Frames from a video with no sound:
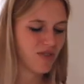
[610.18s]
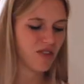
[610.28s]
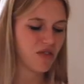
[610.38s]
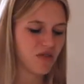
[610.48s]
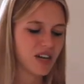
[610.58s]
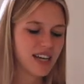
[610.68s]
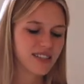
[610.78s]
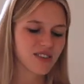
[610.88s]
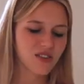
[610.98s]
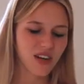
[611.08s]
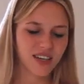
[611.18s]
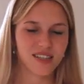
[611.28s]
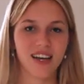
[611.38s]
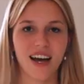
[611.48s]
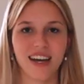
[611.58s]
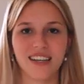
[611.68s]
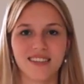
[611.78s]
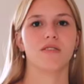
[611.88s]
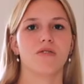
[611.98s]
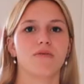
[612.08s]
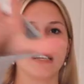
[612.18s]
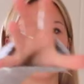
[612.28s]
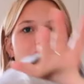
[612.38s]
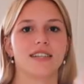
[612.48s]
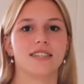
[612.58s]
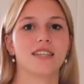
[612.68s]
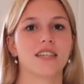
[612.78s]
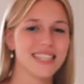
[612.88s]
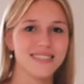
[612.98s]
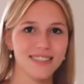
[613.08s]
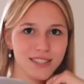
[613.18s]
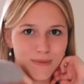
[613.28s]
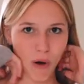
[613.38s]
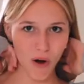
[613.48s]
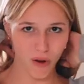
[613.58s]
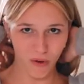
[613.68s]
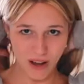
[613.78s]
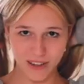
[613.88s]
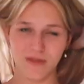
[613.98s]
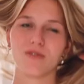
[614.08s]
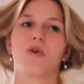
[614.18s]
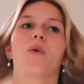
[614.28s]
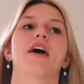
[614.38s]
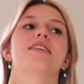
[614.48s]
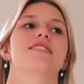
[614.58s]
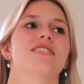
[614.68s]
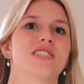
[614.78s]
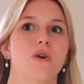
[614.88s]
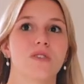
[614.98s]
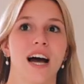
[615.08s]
no. It's also kind of tight. Oh my god. It's a small. I don't know why it's so